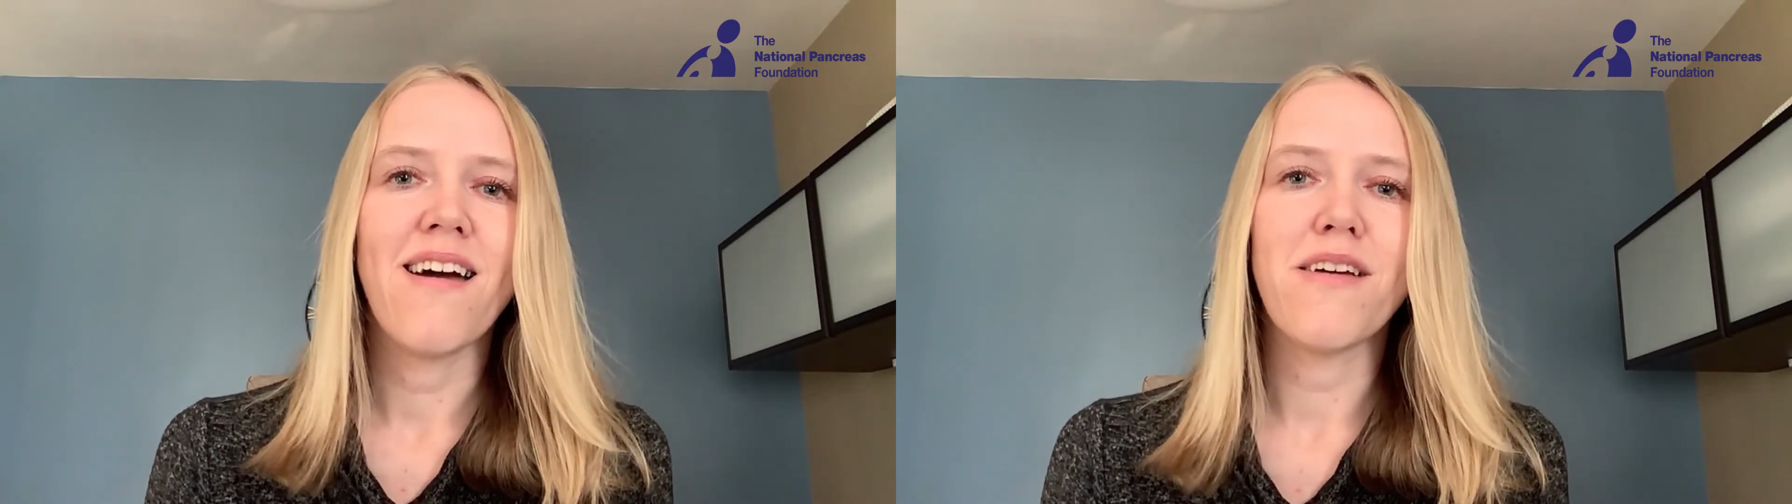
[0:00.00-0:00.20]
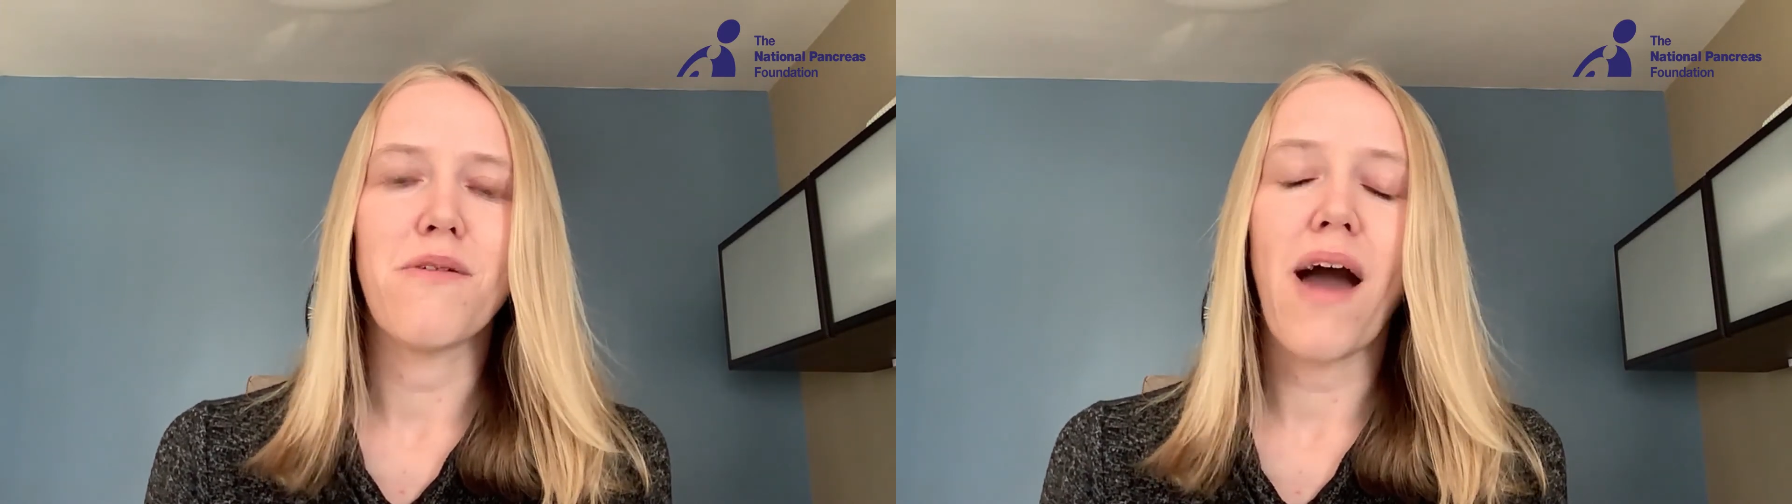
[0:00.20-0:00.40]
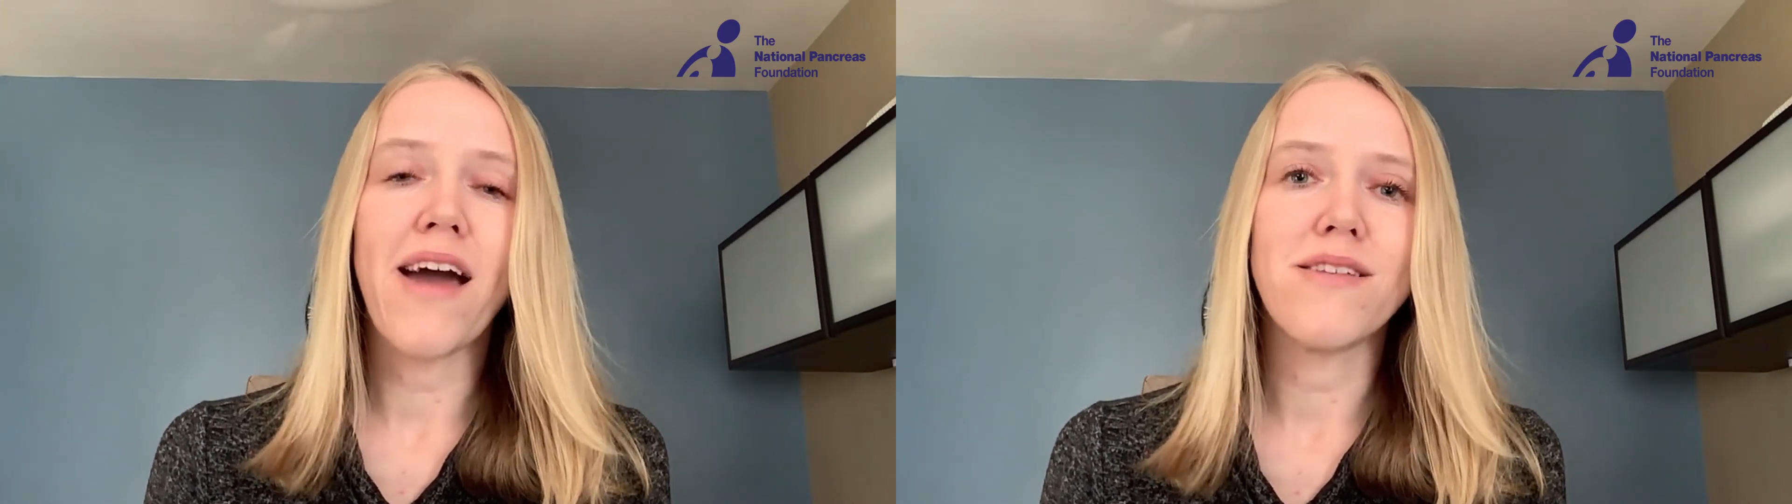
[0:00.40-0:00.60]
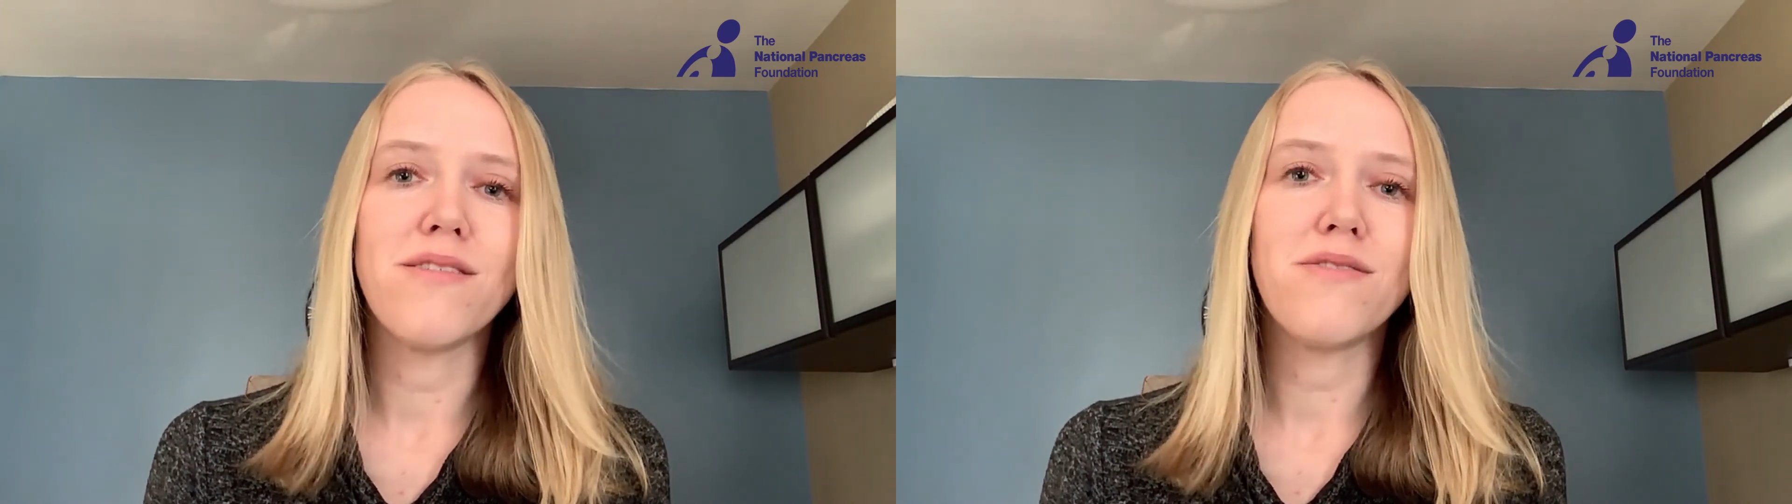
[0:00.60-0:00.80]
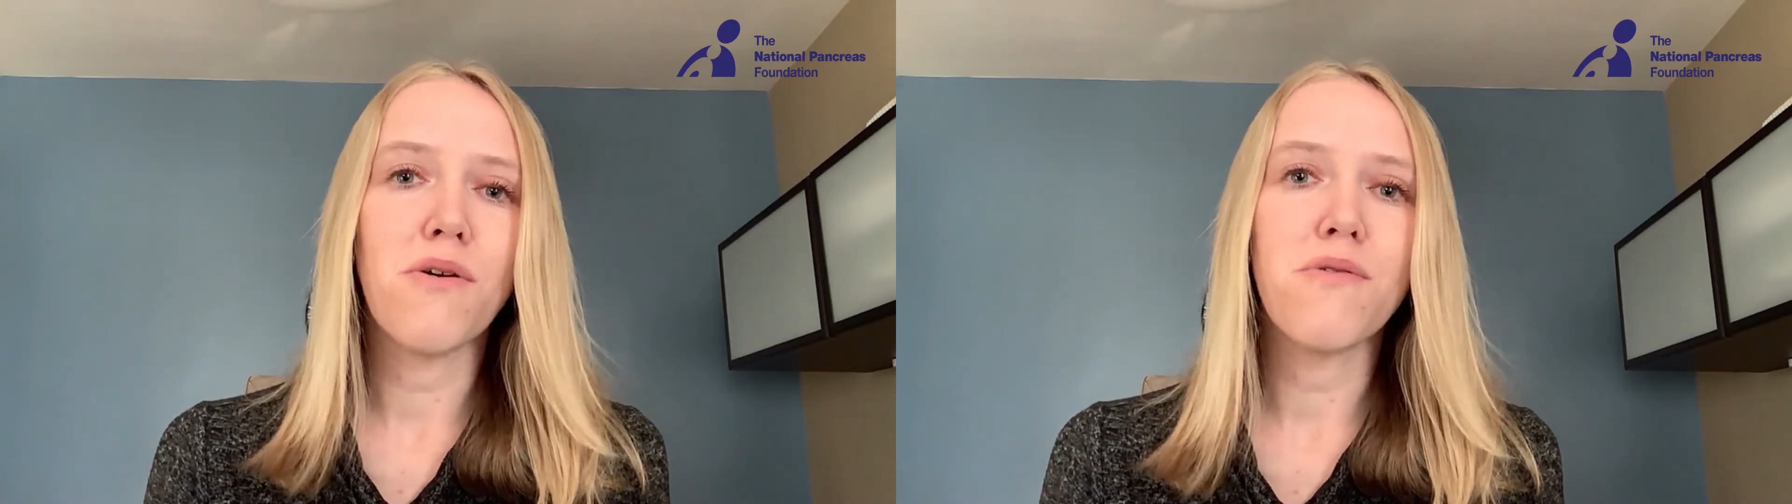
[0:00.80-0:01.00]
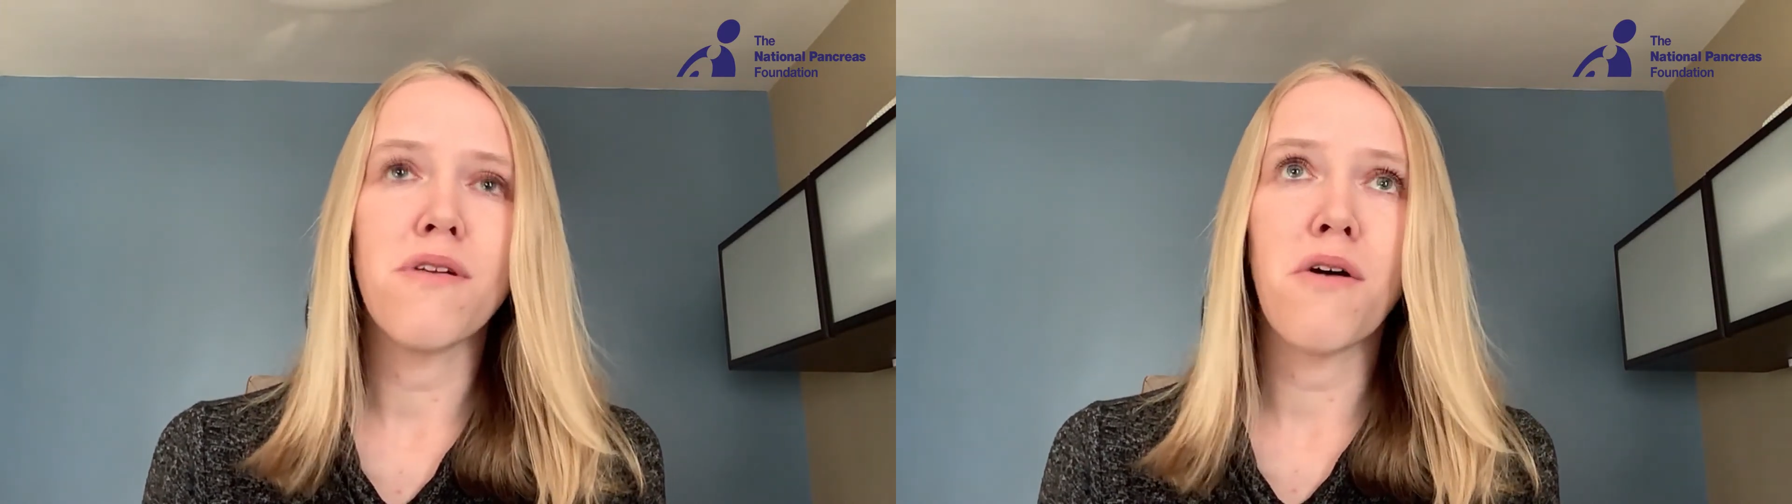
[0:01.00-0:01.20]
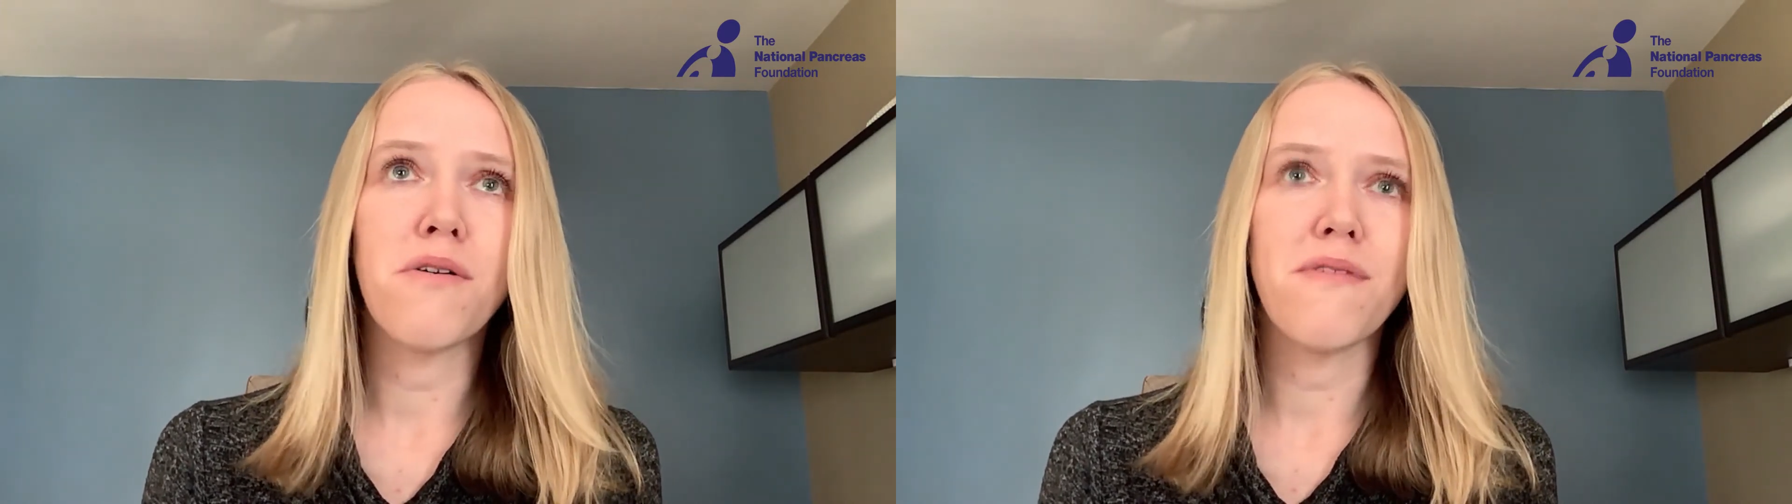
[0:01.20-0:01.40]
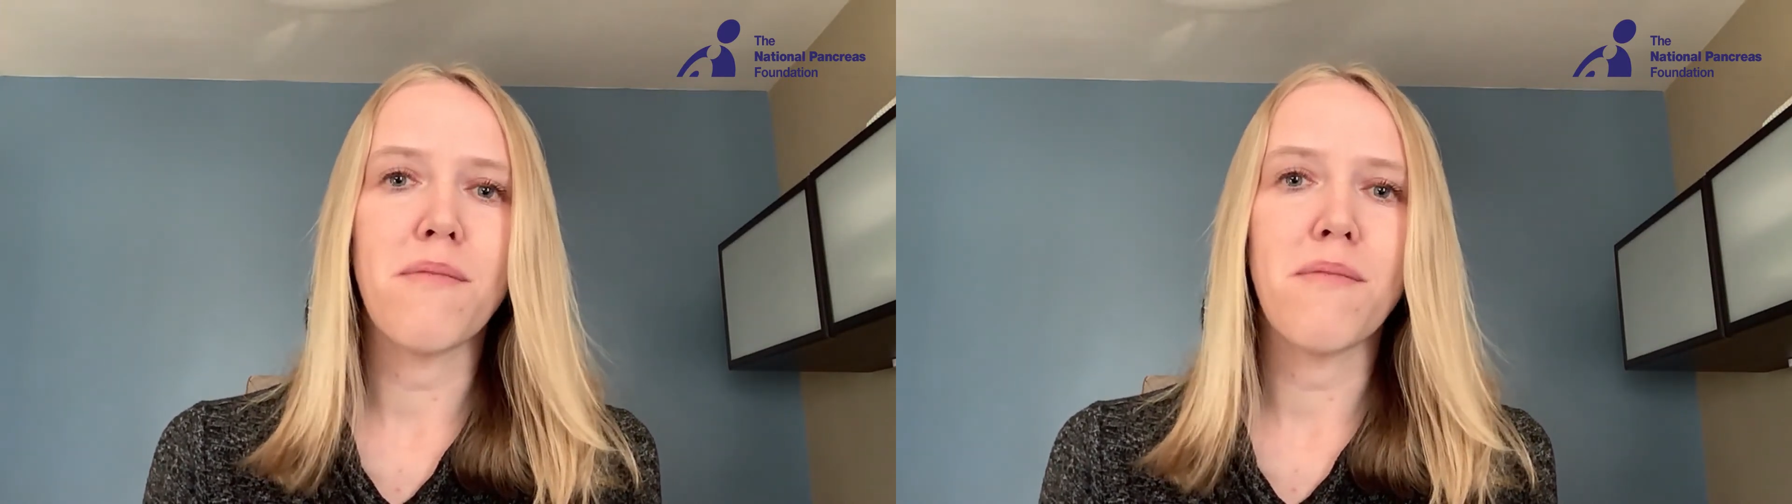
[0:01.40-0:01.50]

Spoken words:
you know, I don't know if